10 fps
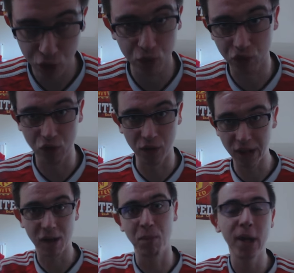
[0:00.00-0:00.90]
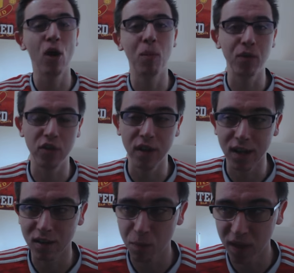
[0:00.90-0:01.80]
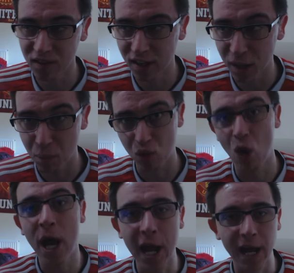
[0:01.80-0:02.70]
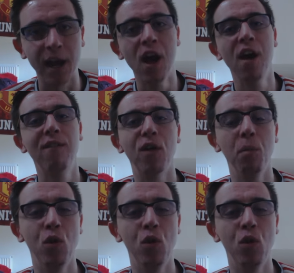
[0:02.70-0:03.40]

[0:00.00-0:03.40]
who's done the complete opposite and is basically praying for a